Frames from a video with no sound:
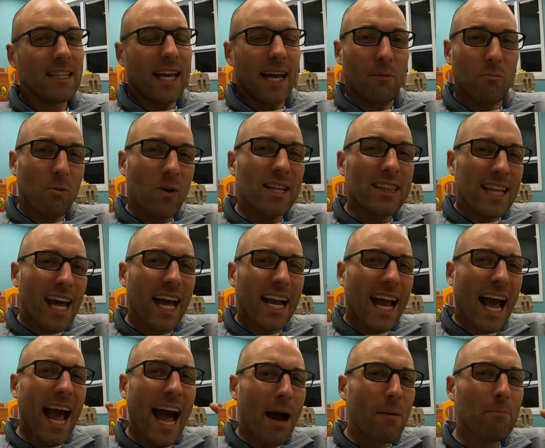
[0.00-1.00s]
And when that
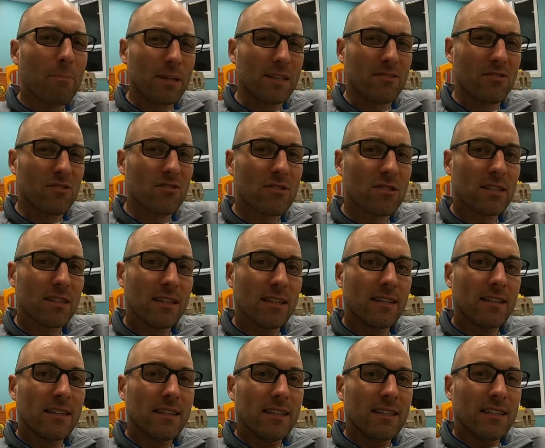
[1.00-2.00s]
happens,
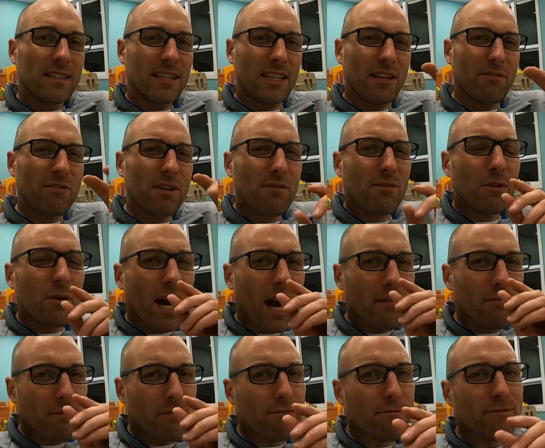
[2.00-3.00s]
even if you
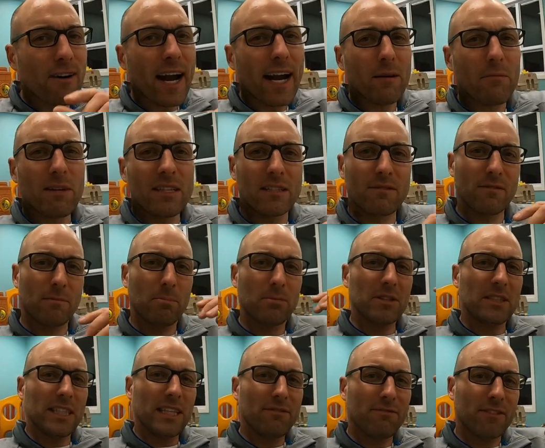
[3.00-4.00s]
have a fragment of
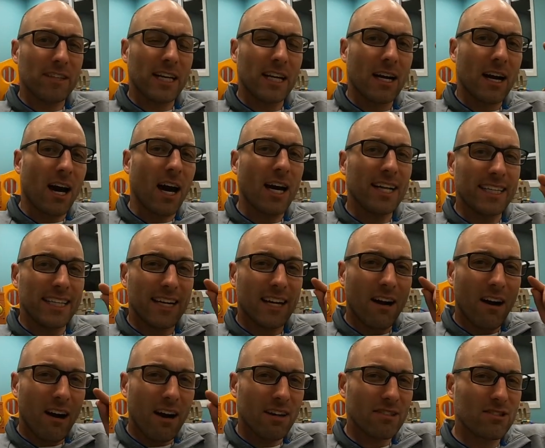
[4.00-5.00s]
belief in God, it
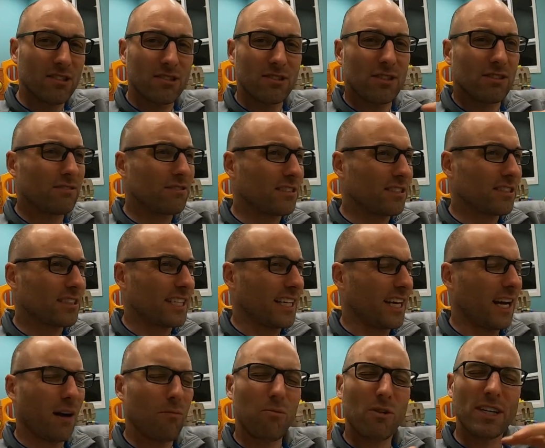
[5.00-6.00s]
causes you to say,
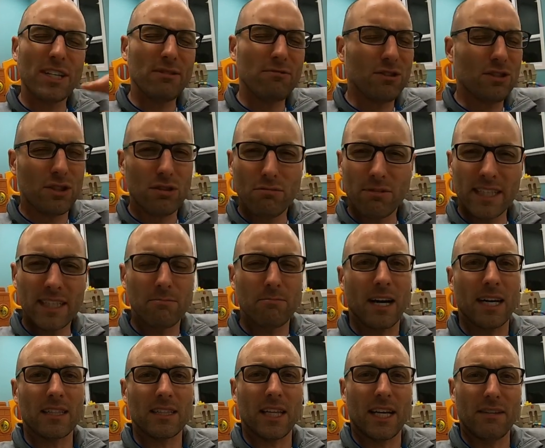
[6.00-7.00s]
God, what are you doing in
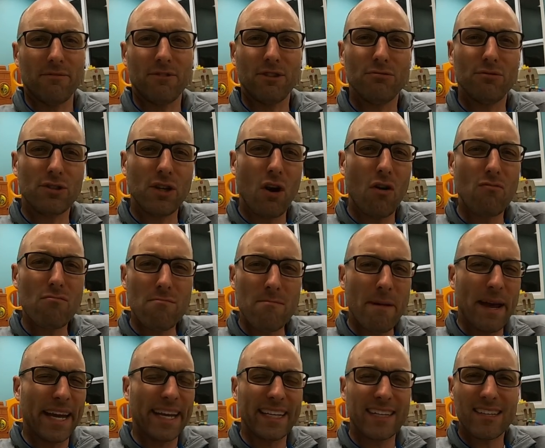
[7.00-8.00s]
my life? You don't
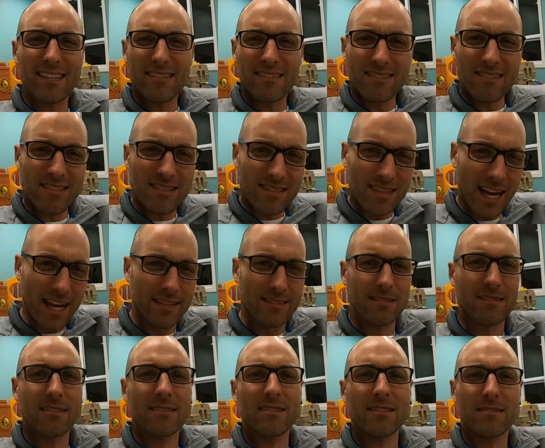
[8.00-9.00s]
make
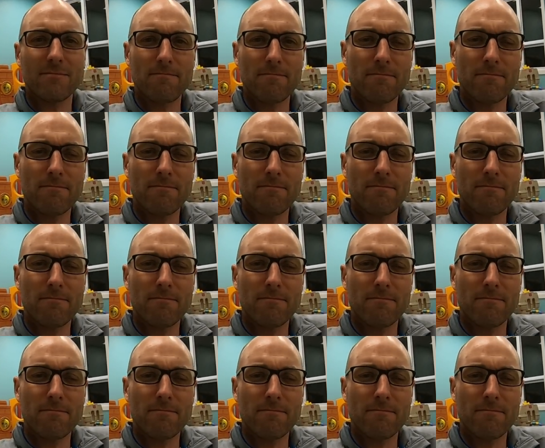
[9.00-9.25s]
sense.